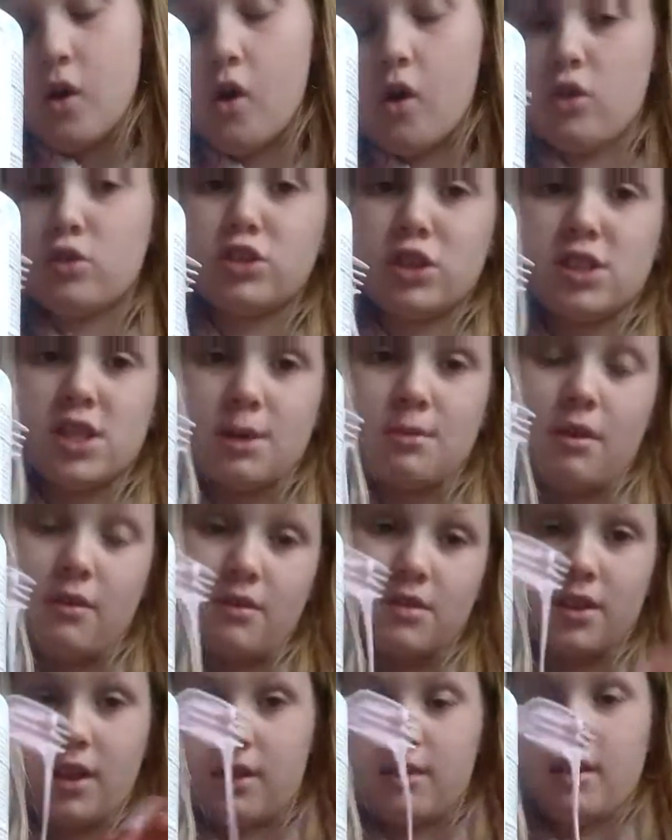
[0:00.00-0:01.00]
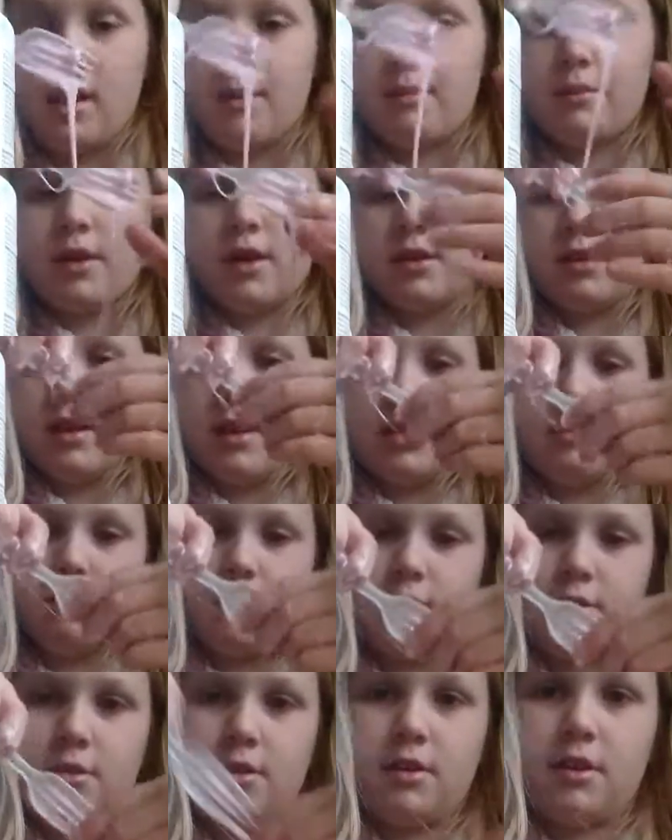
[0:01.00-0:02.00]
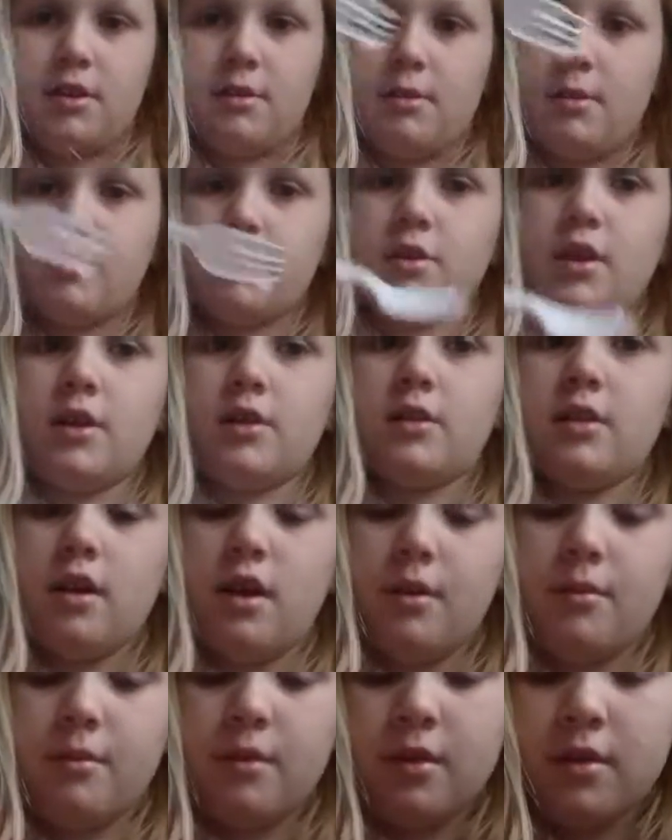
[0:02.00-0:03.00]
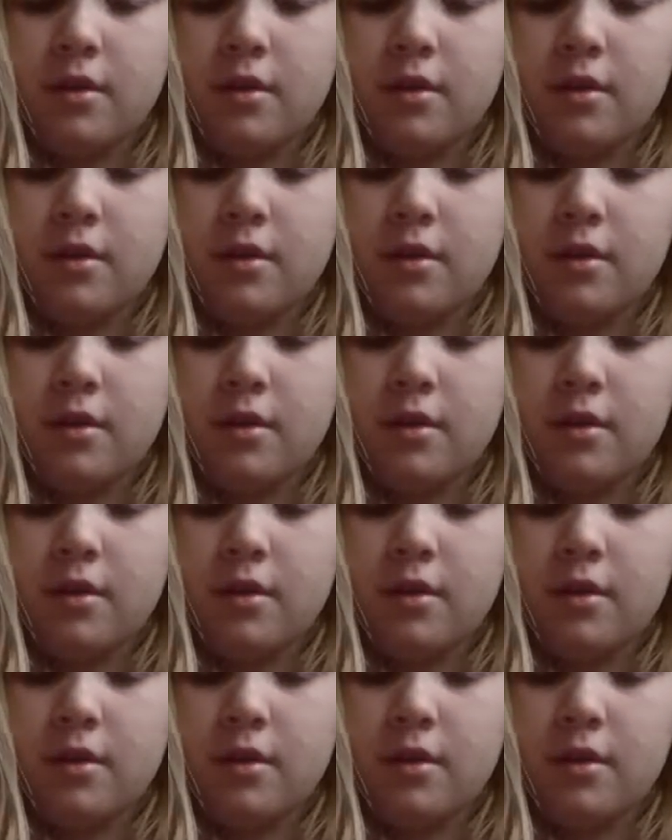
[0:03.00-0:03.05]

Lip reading: What should I say about the sex slime? Because it is basically not a sex slime.